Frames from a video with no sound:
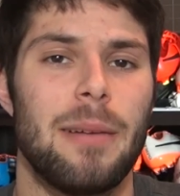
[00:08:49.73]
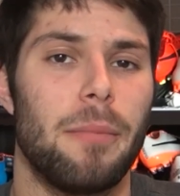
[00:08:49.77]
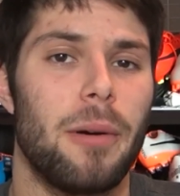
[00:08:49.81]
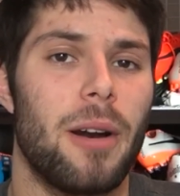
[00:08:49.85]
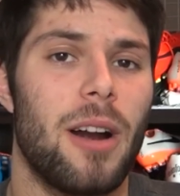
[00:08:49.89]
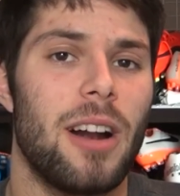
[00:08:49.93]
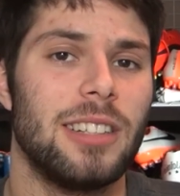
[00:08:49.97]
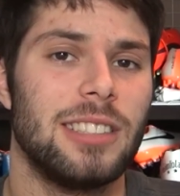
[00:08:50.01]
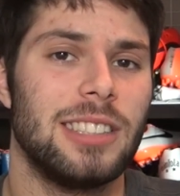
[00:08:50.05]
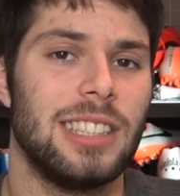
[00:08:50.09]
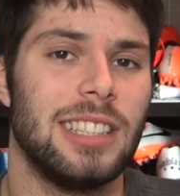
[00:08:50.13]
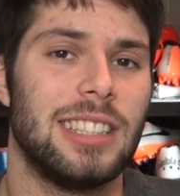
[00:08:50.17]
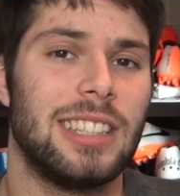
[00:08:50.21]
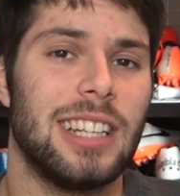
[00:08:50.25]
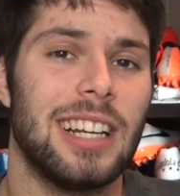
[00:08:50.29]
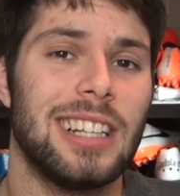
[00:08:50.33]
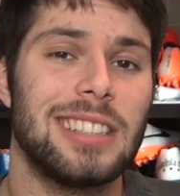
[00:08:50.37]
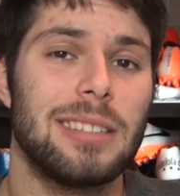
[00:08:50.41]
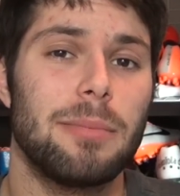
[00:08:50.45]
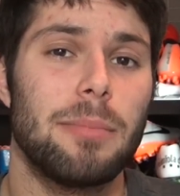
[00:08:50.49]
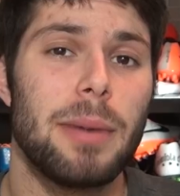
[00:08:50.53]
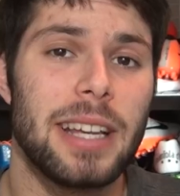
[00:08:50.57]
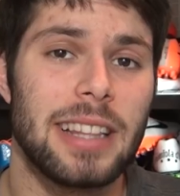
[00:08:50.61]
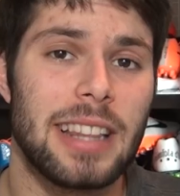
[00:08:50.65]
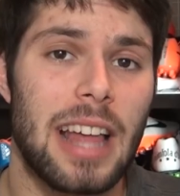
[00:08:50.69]
But honestly,
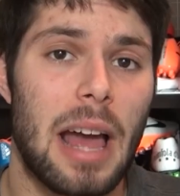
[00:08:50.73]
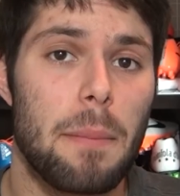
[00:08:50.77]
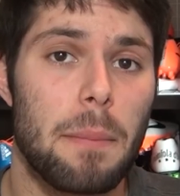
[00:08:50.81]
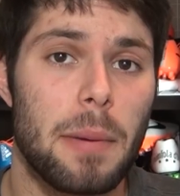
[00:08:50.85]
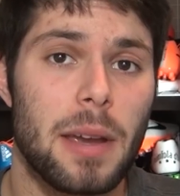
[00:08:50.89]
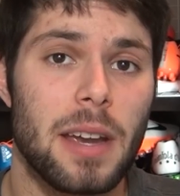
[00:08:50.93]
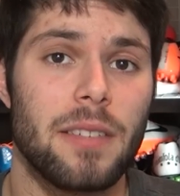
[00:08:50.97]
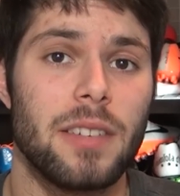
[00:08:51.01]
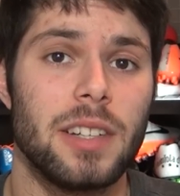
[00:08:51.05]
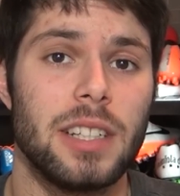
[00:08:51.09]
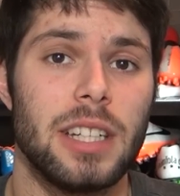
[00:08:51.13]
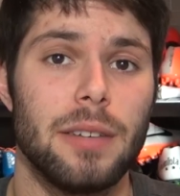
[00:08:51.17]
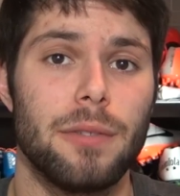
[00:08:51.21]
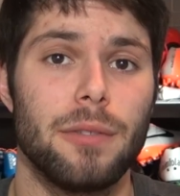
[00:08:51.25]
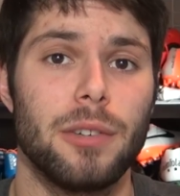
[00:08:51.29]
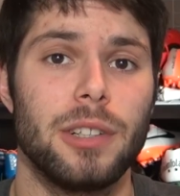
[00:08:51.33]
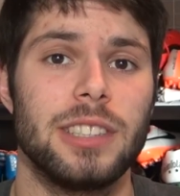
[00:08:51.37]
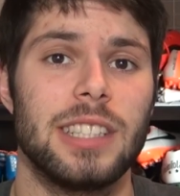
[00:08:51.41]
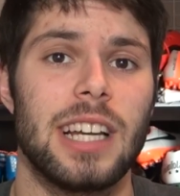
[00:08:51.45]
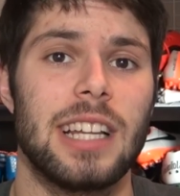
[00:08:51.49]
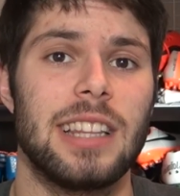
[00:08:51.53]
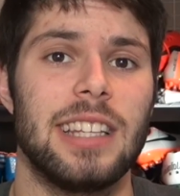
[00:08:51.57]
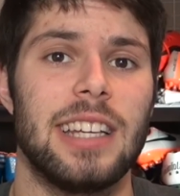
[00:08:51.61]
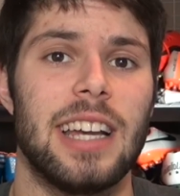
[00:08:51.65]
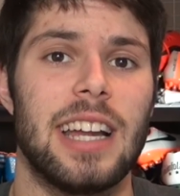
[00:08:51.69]
doesn't make that big of a
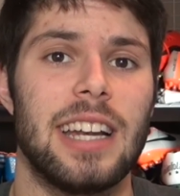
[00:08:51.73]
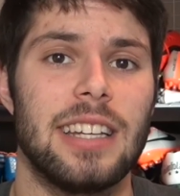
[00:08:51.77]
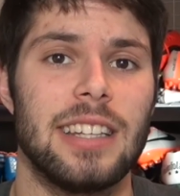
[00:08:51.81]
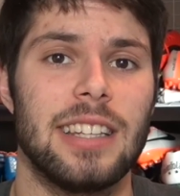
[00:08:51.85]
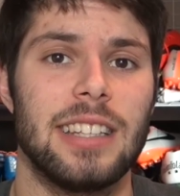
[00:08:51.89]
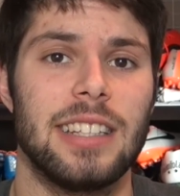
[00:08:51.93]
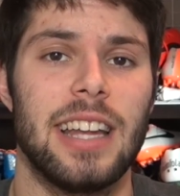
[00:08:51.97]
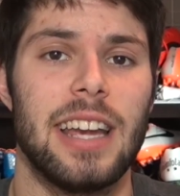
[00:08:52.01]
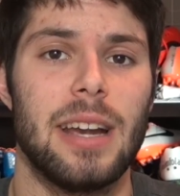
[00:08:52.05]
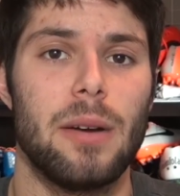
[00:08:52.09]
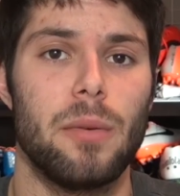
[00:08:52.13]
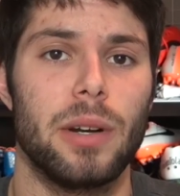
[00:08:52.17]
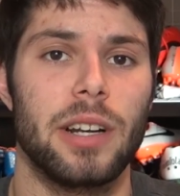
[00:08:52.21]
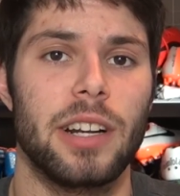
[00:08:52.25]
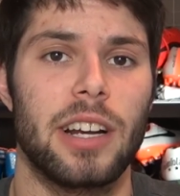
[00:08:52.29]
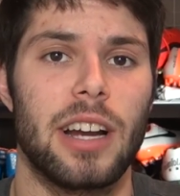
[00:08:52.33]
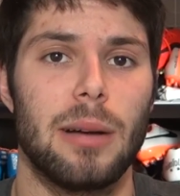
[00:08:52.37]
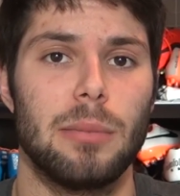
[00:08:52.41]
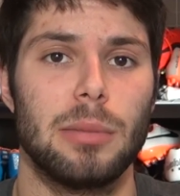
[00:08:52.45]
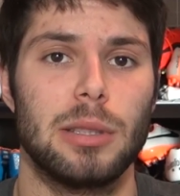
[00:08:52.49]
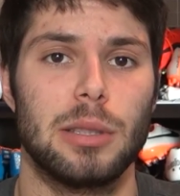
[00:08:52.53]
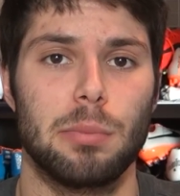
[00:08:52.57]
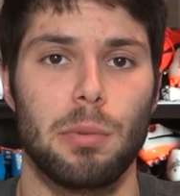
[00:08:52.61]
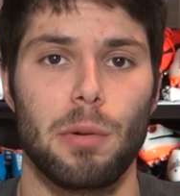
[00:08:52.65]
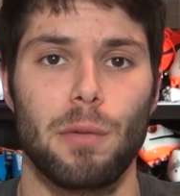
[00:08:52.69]
difference at the end of the day when it
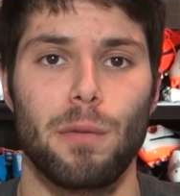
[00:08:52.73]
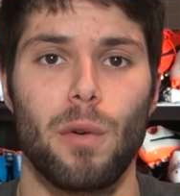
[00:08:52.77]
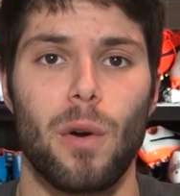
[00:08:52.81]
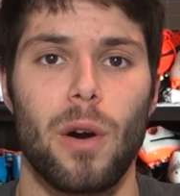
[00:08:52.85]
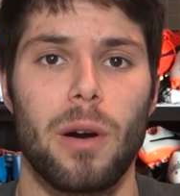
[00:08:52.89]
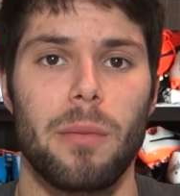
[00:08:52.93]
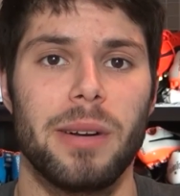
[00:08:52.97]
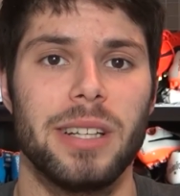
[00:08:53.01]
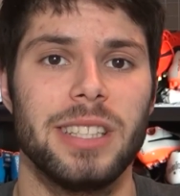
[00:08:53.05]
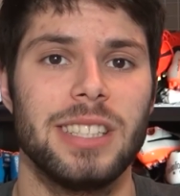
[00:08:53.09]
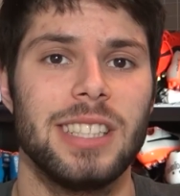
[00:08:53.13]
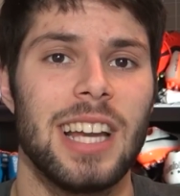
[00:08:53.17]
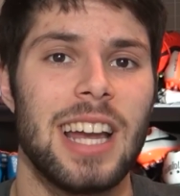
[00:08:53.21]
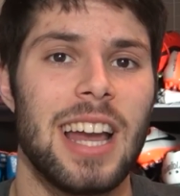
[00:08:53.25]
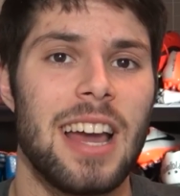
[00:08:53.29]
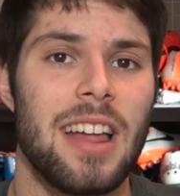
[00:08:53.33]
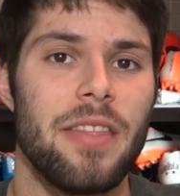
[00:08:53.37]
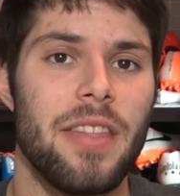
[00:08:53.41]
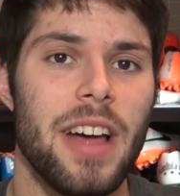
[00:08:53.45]
comes to performance.